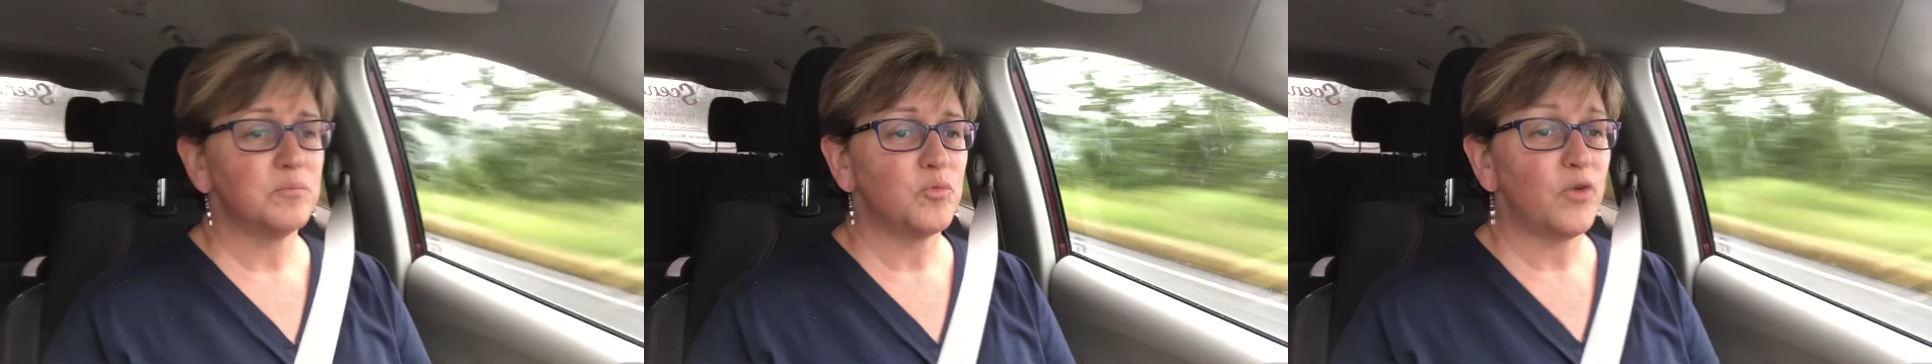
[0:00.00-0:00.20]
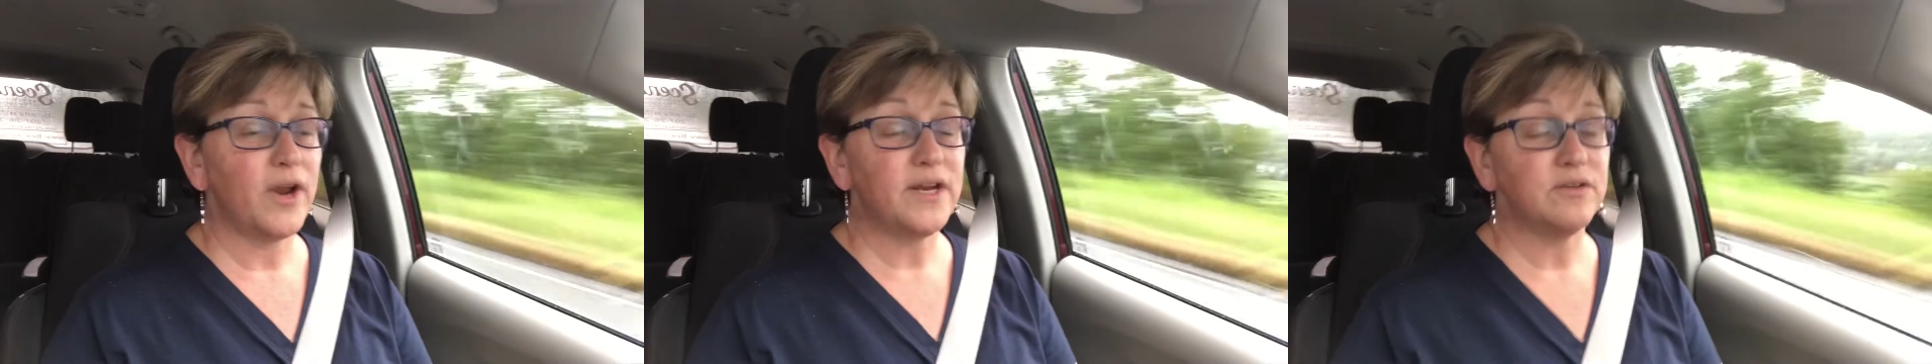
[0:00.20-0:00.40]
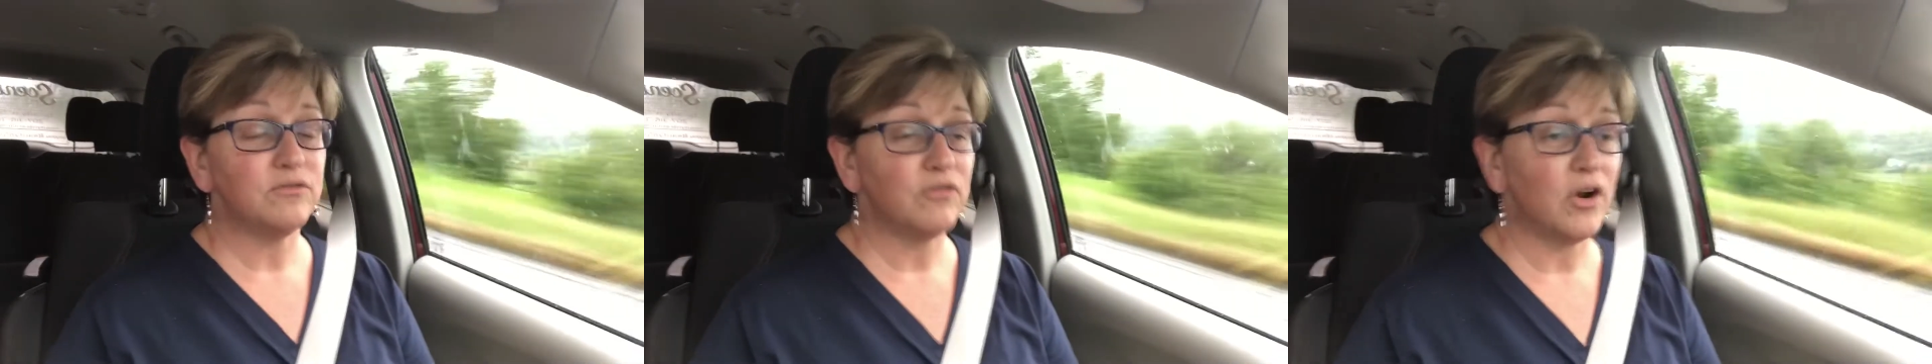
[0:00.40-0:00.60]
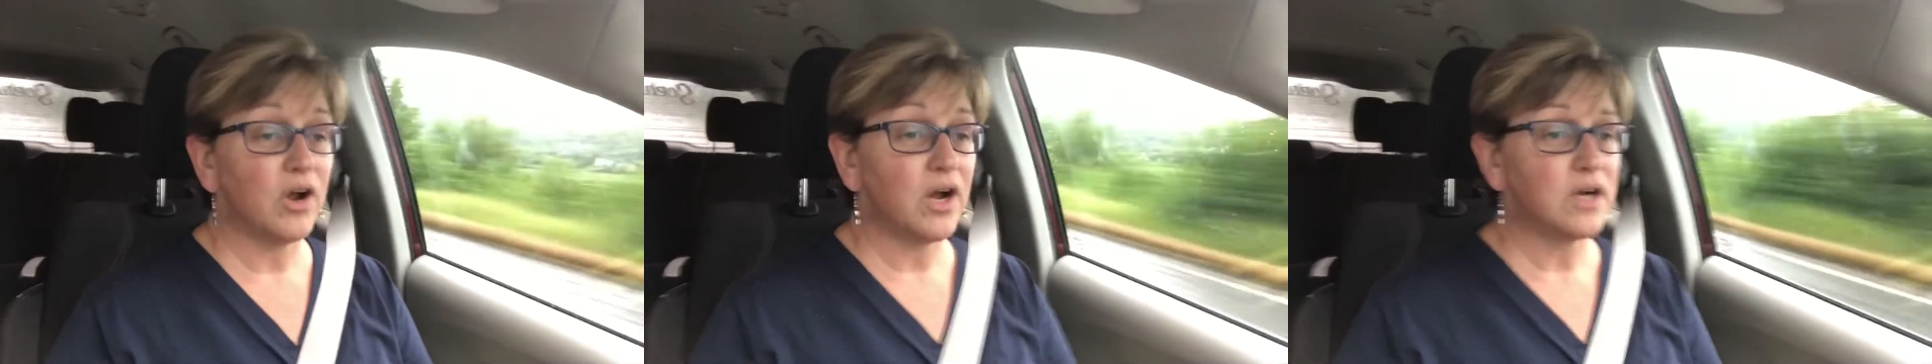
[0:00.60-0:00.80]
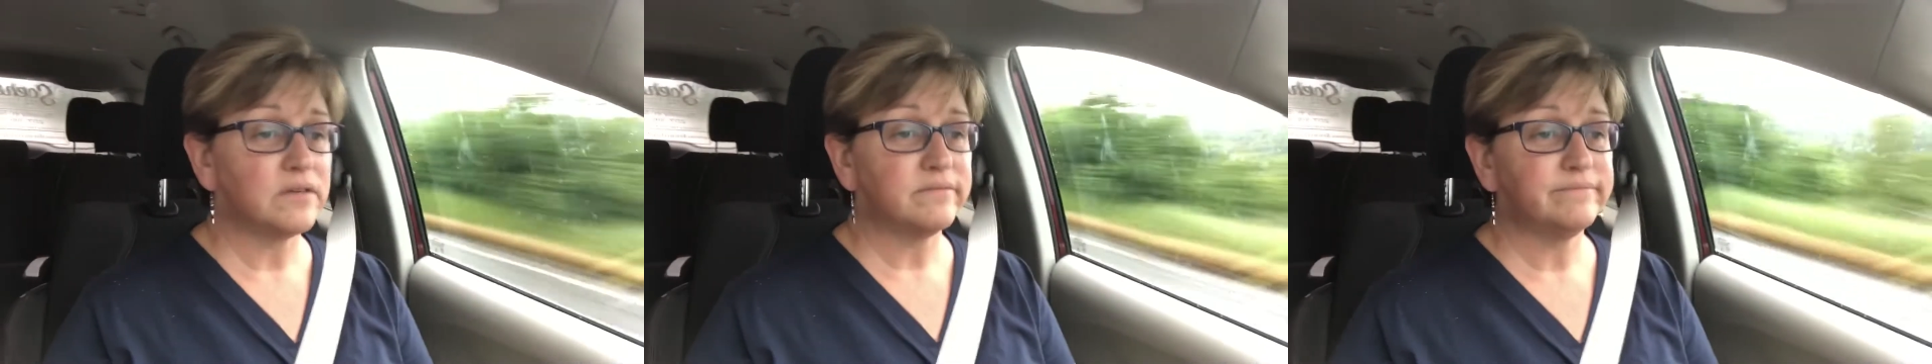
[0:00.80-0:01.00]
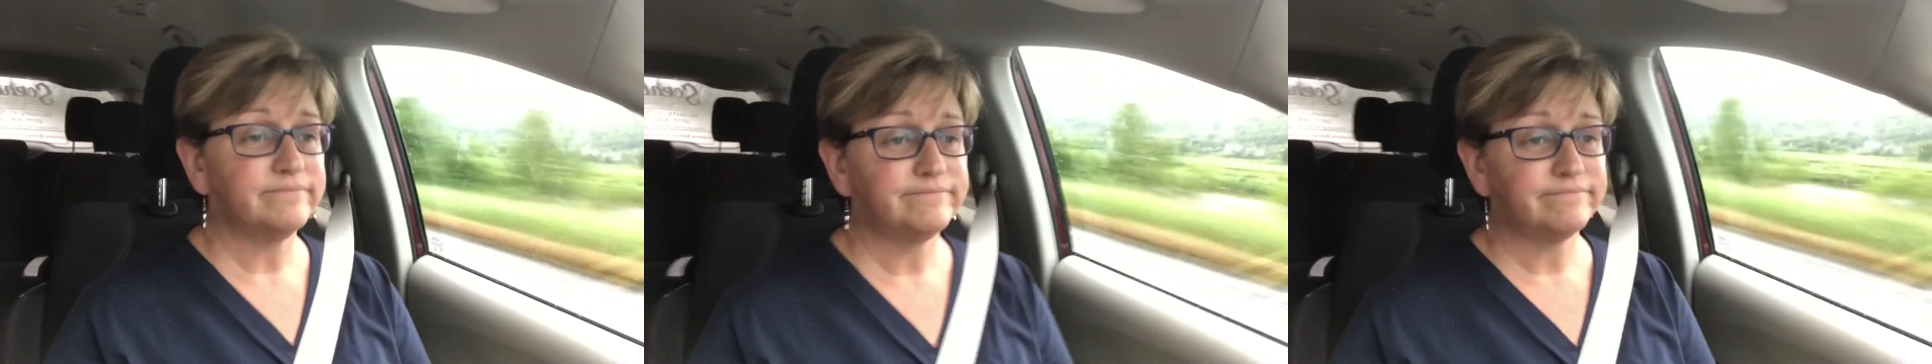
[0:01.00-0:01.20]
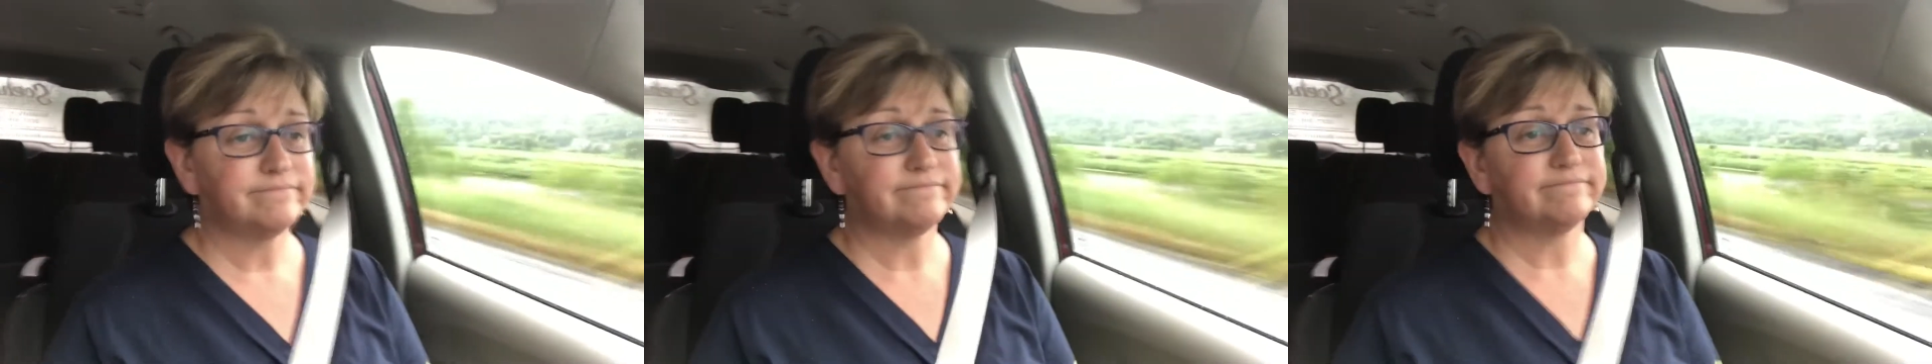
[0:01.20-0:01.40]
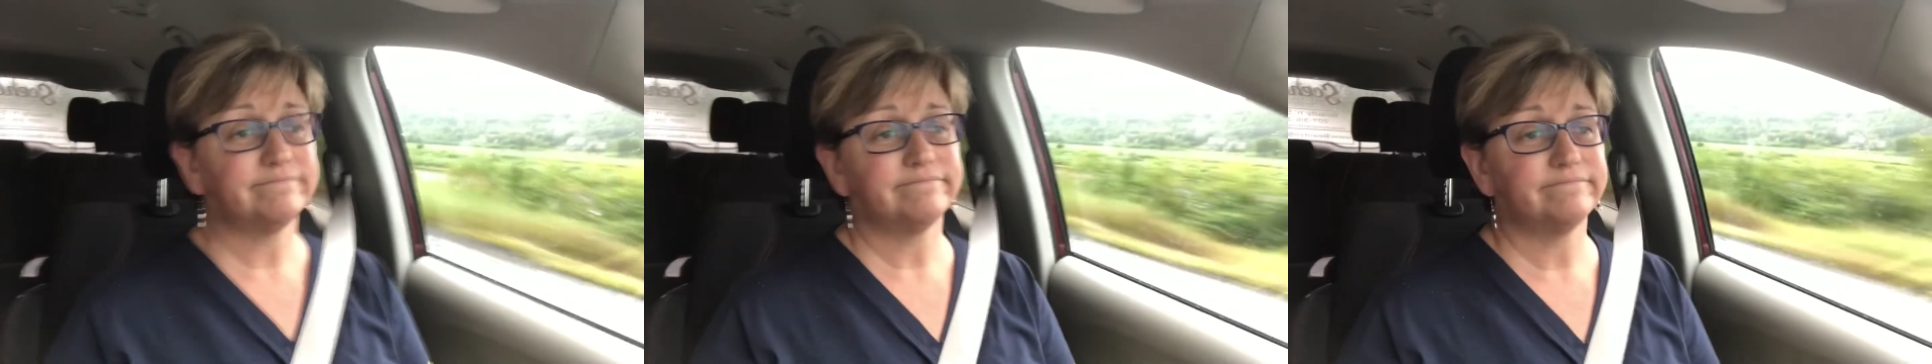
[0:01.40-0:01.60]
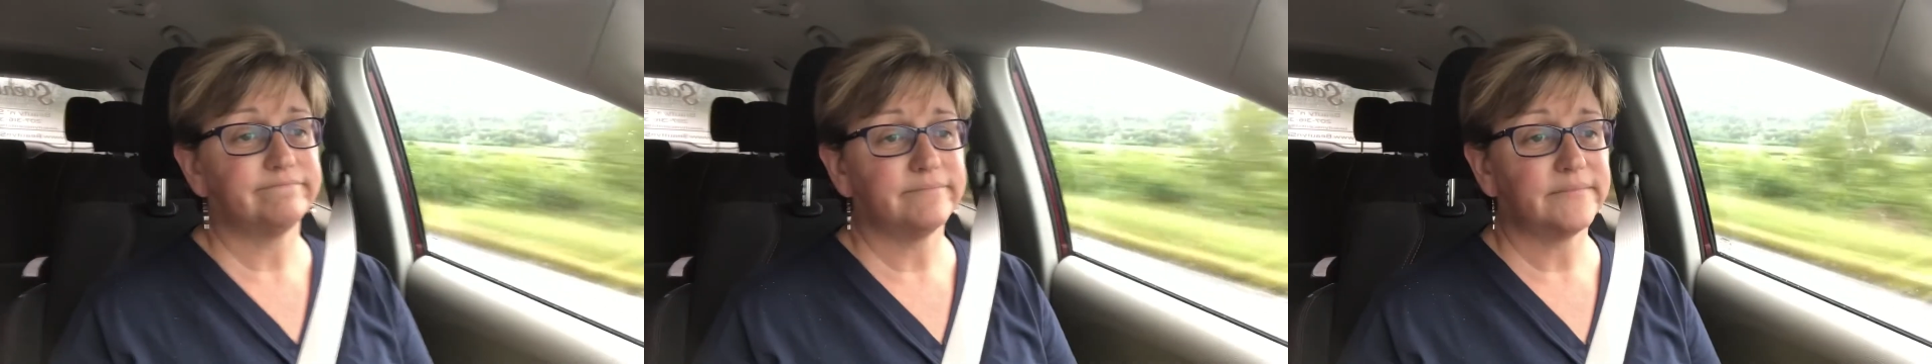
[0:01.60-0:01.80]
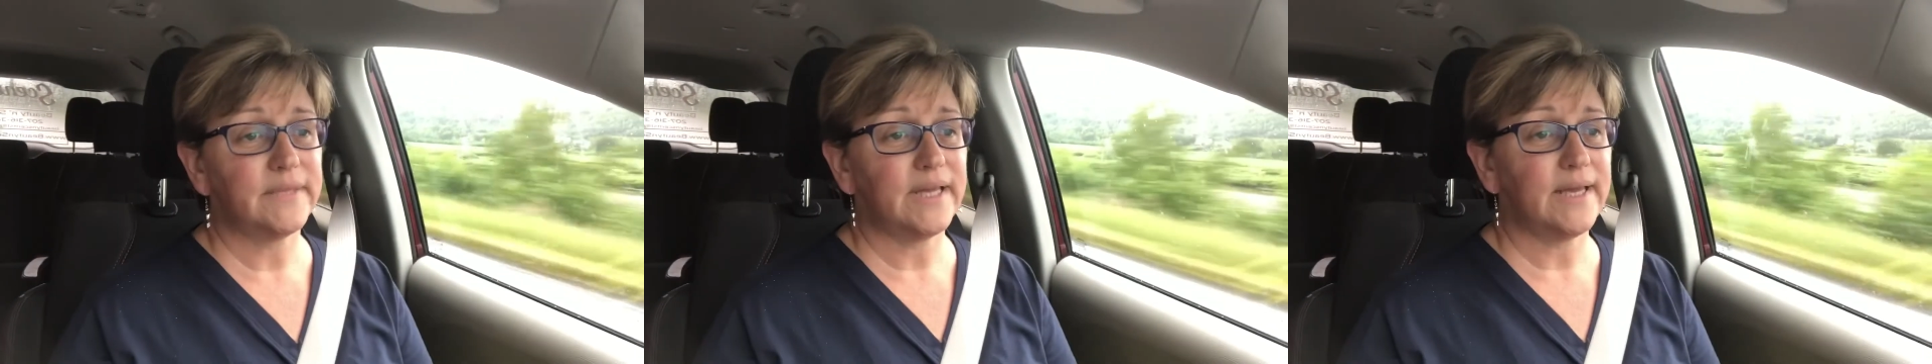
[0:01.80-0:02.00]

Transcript: Right and wrong,